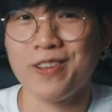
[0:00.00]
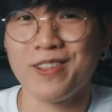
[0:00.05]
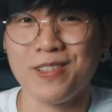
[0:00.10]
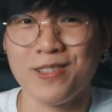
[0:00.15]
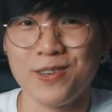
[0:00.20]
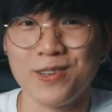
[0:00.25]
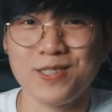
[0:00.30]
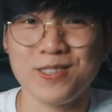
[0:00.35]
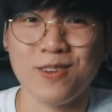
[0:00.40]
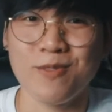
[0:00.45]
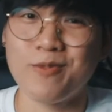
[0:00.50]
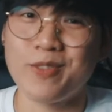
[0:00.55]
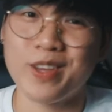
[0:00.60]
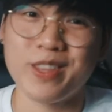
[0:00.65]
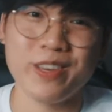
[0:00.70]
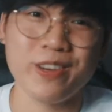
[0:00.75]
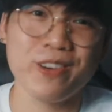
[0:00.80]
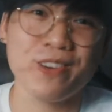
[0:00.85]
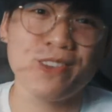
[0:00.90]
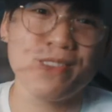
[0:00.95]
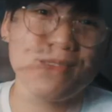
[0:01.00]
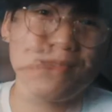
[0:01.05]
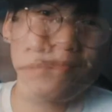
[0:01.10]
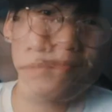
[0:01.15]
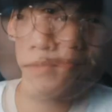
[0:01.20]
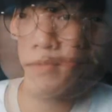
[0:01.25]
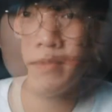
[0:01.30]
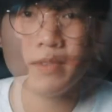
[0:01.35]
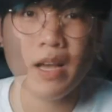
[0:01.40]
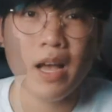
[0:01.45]
it looks on video.
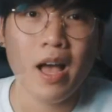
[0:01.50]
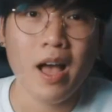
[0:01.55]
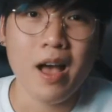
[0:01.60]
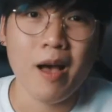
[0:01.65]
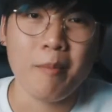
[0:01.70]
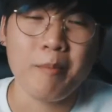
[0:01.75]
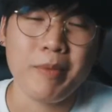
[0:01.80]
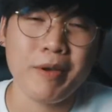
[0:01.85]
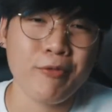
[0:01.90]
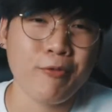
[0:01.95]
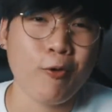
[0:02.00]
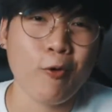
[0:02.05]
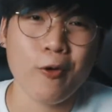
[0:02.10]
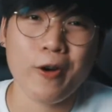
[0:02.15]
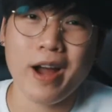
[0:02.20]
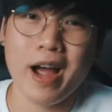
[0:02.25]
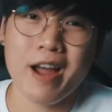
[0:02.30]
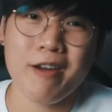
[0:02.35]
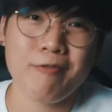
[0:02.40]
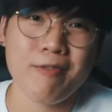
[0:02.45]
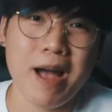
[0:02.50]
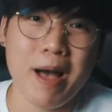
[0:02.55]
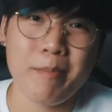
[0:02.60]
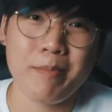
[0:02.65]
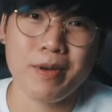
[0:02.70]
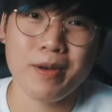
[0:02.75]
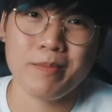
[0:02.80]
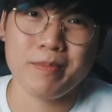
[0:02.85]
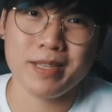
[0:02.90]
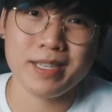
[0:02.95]
Before I
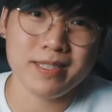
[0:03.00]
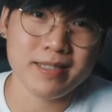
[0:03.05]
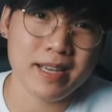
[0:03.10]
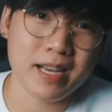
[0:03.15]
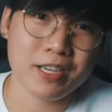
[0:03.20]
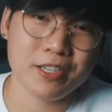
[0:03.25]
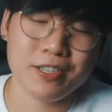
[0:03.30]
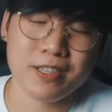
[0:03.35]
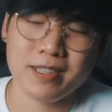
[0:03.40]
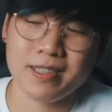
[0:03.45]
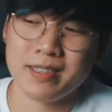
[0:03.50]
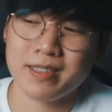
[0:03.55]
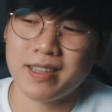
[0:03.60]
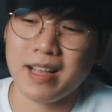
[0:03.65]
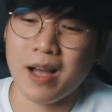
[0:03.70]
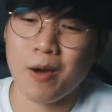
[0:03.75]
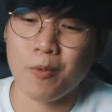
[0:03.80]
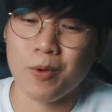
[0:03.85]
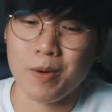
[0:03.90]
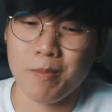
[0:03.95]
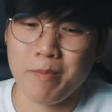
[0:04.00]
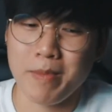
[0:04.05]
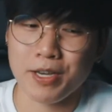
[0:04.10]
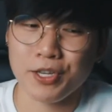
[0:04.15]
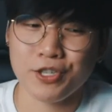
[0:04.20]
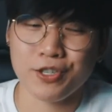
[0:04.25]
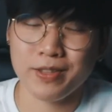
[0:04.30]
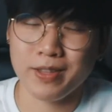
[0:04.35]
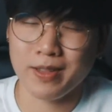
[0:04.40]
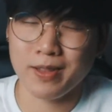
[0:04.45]
wrap up this section, I want to
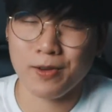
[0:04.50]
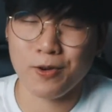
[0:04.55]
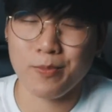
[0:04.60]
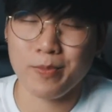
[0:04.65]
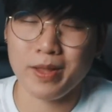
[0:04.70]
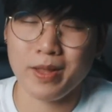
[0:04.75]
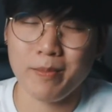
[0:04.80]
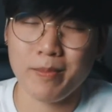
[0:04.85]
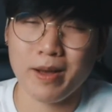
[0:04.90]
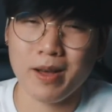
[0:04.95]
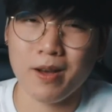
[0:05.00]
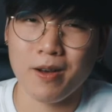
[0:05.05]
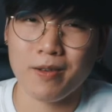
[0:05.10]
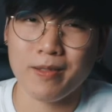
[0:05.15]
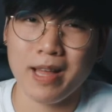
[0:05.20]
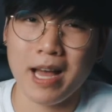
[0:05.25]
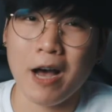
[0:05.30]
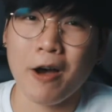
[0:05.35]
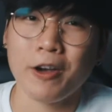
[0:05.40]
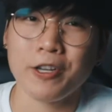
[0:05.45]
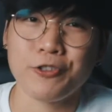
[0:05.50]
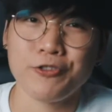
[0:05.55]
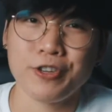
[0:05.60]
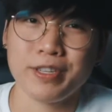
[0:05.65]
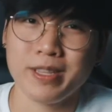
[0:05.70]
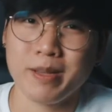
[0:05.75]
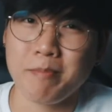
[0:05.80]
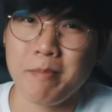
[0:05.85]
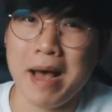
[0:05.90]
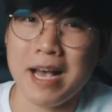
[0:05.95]
mention a little bit about how I
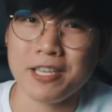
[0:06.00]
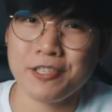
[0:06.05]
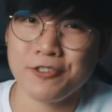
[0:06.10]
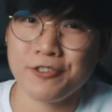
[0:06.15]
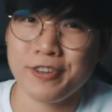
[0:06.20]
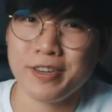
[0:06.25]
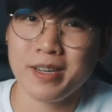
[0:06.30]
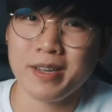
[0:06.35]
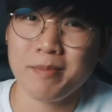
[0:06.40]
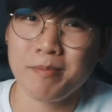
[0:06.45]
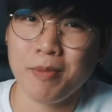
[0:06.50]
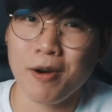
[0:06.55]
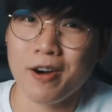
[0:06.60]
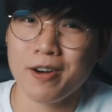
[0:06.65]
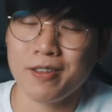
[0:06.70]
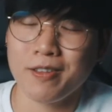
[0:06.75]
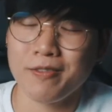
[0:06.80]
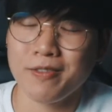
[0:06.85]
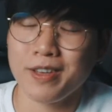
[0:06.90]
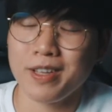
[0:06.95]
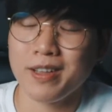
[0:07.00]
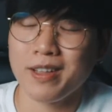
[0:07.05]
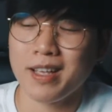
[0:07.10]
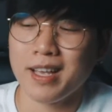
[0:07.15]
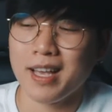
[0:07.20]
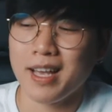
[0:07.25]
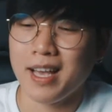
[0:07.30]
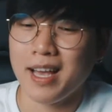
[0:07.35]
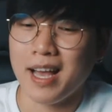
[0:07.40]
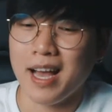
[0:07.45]
treat the mastering part of it.